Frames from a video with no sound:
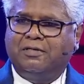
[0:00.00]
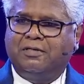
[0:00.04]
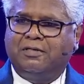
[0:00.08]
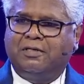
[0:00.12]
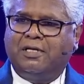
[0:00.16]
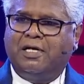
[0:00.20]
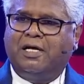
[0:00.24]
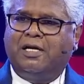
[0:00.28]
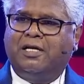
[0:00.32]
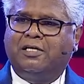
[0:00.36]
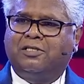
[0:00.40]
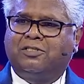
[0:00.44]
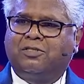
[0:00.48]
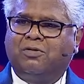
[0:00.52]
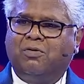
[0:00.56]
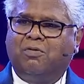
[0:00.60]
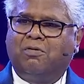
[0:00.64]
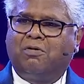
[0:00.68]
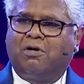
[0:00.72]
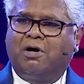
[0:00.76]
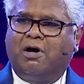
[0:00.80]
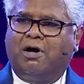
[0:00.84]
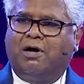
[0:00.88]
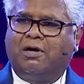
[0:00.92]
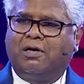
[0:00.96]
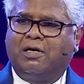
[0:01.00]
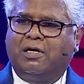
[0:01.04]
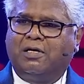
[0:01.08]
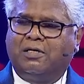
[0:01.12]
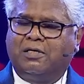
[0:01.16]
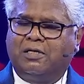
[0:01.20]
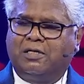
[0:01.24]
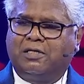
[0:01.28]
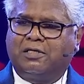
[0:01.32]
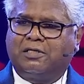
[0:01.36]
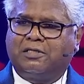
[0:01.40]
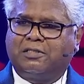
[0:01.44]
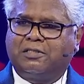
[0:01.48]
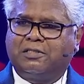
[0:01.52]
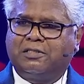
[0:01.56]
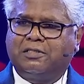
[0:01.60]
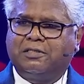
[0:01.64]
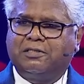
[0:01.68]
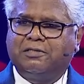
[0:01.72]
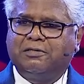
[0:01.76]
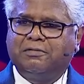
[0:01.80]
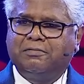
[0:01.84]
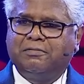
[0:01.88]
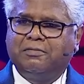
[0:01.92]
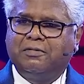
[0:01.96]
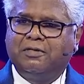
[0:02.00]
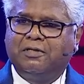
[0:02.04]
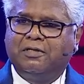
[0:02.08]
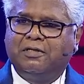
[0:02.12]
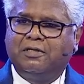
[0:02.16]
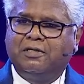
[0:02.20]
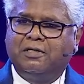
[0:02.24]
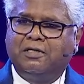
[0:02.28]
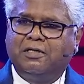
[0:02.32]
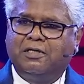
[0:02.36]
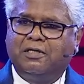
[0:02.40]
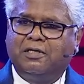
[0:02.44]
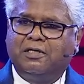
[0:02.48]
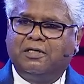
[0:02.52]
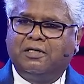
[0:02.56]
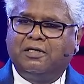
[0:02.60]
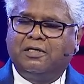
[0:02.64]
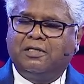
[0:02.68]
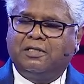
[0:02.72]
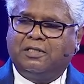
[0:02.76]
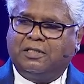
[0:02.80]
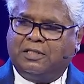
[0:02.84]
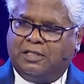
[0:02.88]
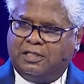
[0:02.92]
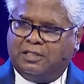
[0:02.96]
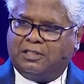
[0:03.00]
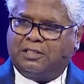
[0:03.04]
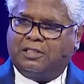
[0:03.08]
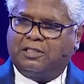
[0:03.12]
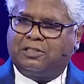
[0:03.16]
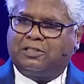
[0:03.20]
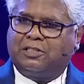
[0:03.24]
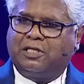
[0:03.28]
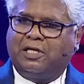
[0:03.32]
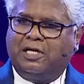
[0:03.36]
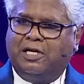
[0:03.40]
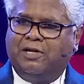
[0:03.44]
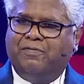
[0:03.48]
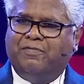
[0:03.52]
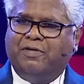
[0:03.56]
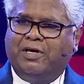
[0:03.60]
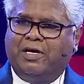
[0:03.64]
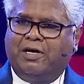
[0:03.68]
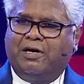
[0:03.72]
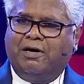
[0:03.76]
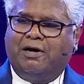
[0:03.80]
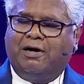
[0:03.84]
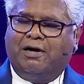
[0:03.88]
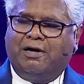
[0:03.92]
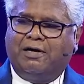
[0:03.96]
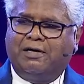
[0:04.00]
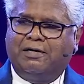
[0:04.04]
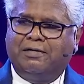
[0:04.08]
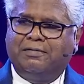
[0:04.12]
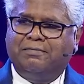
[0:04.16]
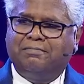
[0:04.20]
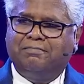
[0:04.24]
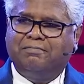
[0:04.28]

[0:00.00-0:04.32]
There is no God on earth. This is the living God.